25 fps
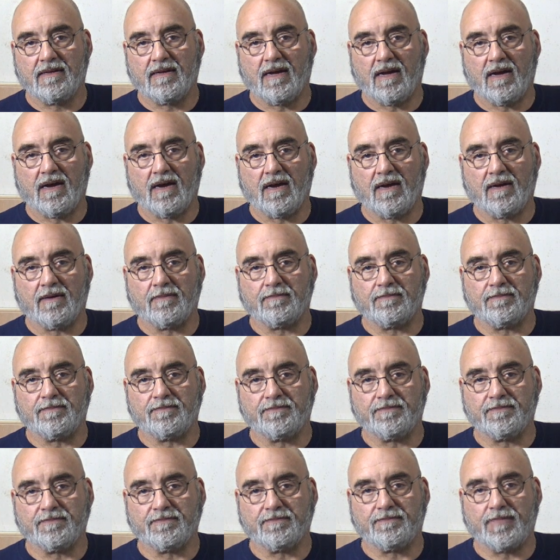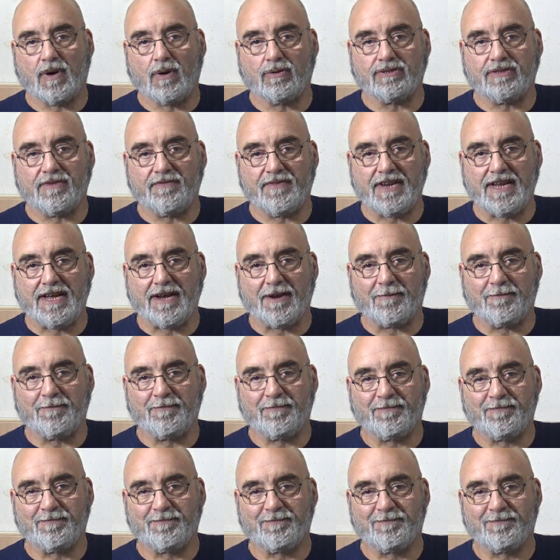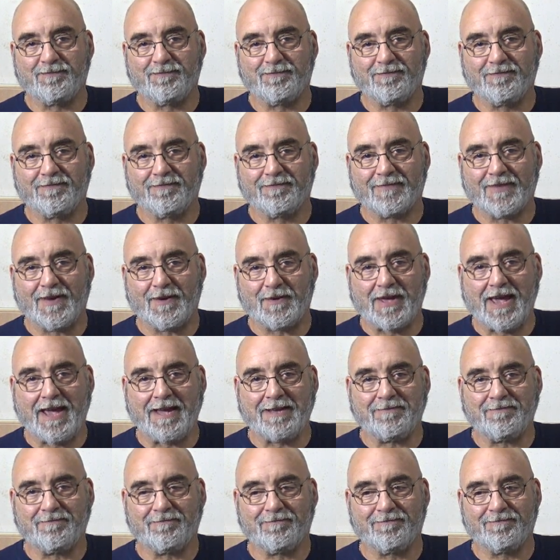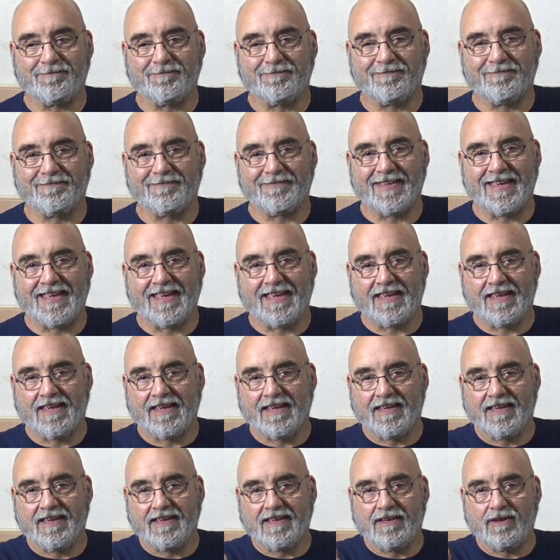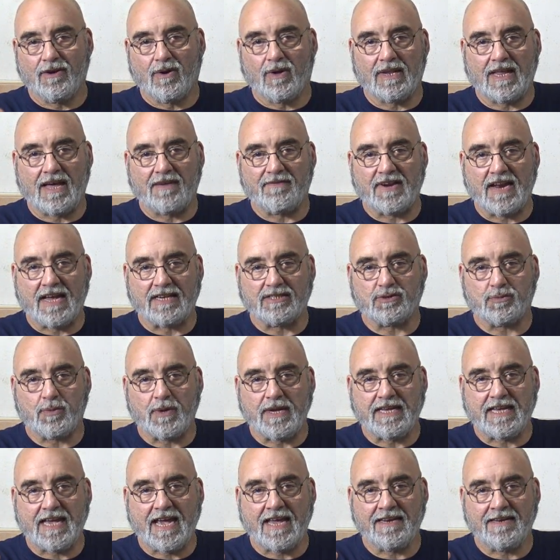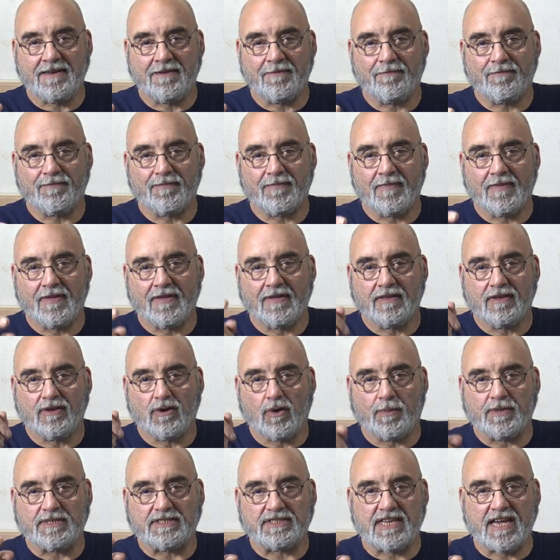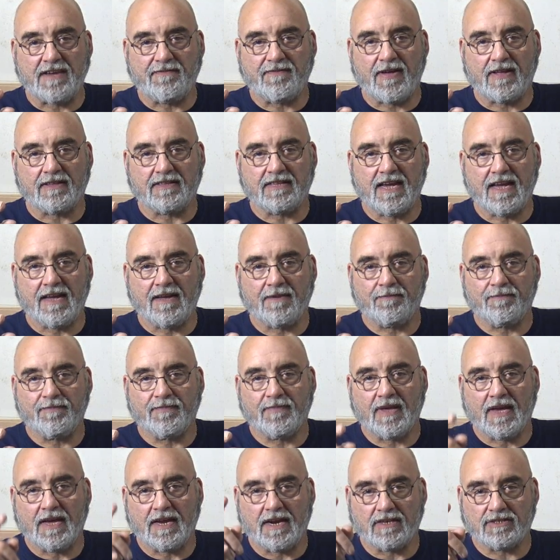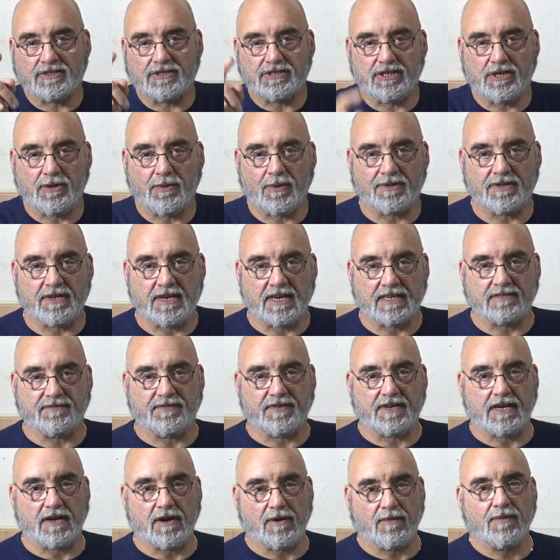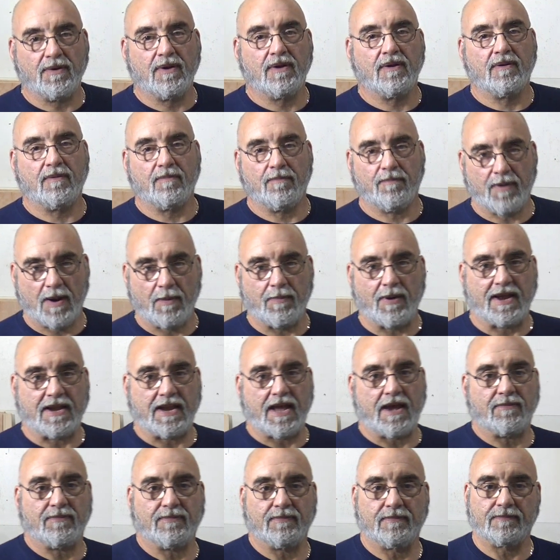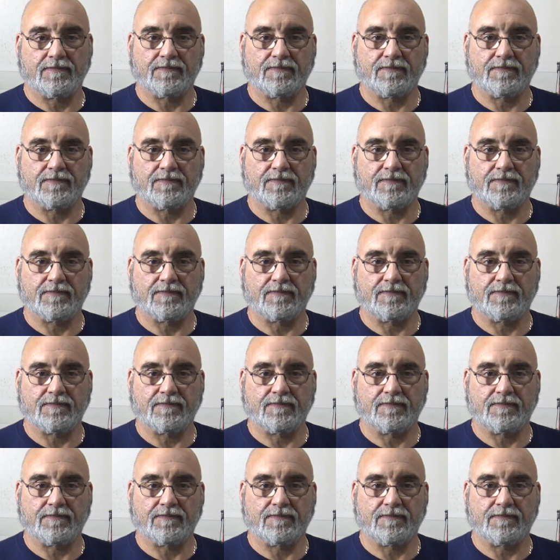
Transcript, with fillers: um, post a video. Okay? You all have a nice weekend. You all be safe out there, and I'll see you on the next video. Bye bye now.